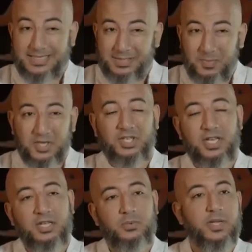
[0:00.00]

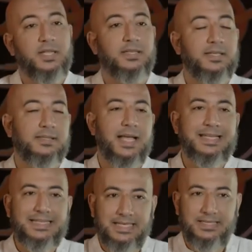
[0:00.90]
especially when it is
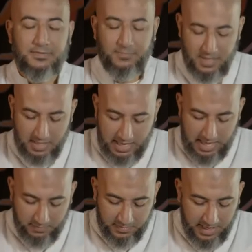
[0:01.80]
addictive
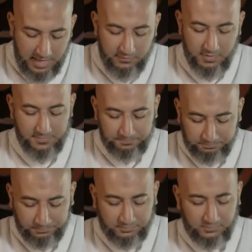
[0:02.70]
behavior.
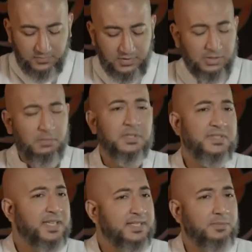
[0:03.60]
Number
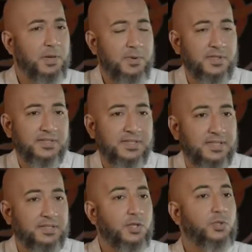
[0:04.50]
6, my brothers and
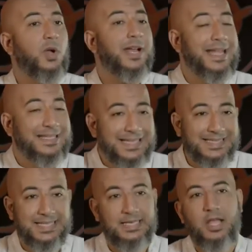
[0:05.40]
sisters who are
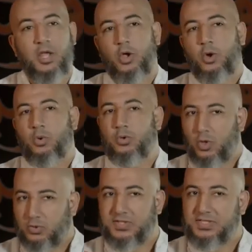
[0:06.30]
addicted, who
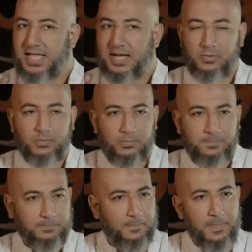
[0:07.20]
notice now
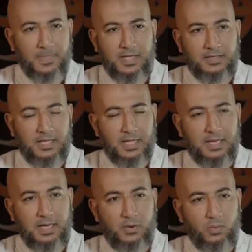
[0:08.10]

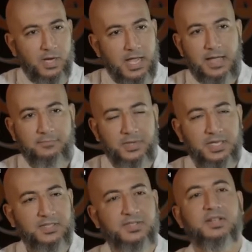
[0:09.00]
that what I have been
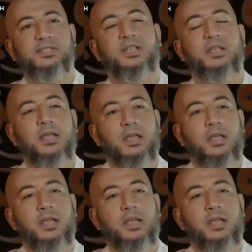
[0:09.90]
discussing